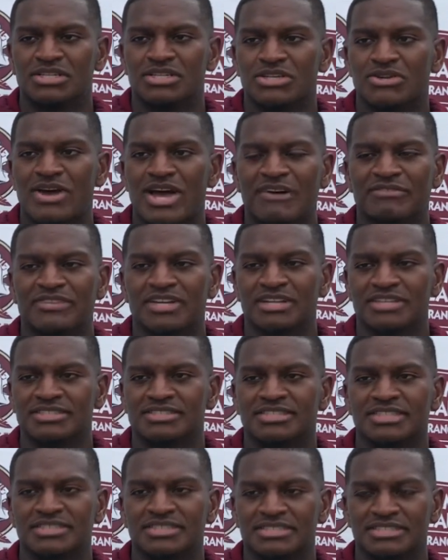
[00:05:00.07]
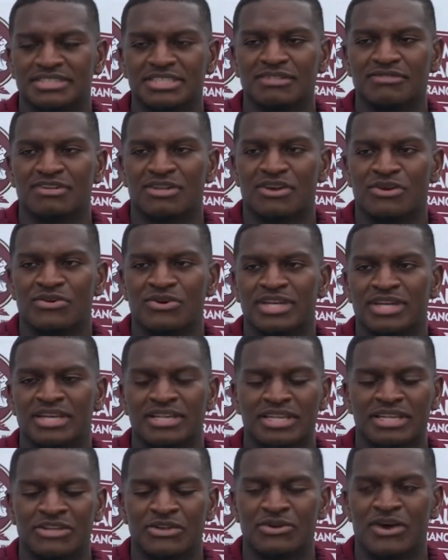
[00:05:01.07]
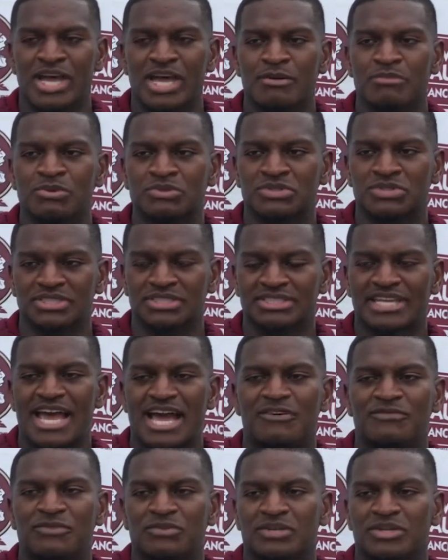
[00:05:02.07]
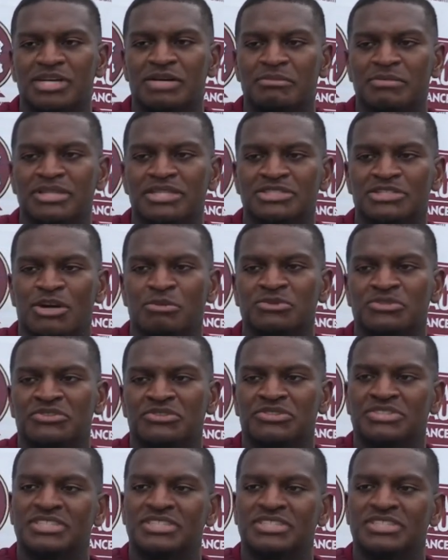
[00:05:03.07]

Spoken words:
you have the consistency of learning, and then you're able to scaffold up in terms of your